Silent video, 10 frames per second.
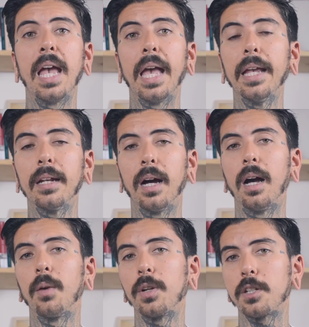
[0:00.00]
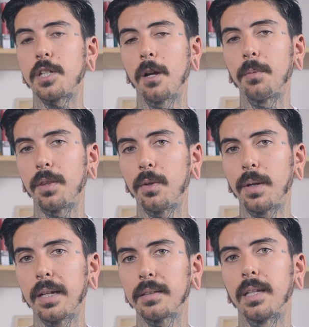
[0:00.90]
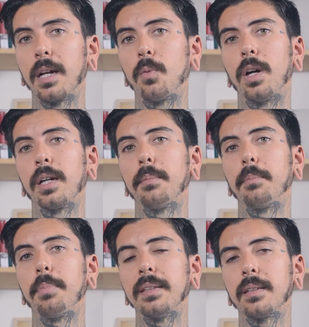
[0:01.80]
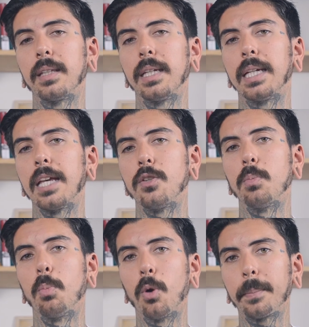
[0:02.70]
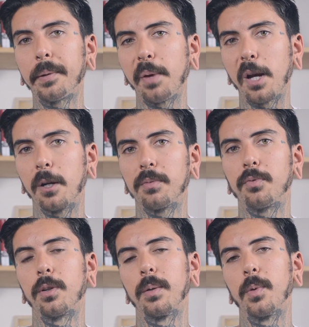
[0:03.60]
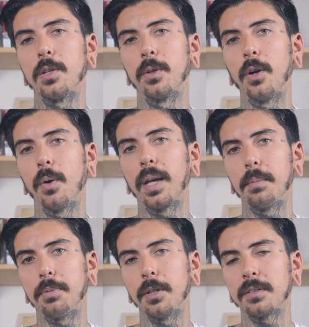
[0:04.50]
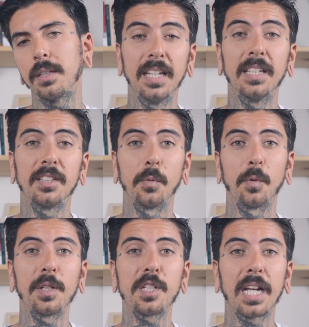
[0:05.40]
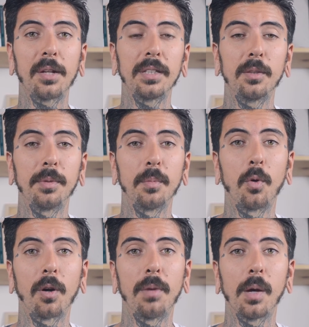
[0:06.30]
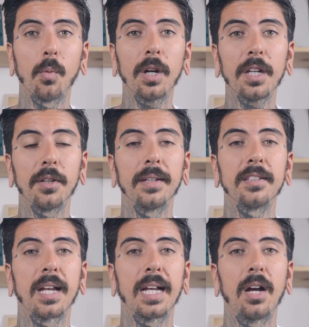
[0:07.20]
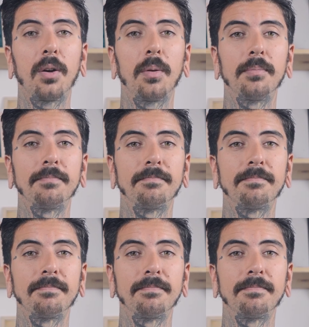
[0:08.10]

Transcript: And I want to share it with you guys, and I want to basically get you more prepared for when you go get a piercing. So if you want to check out a little bit more of my work, you can check out,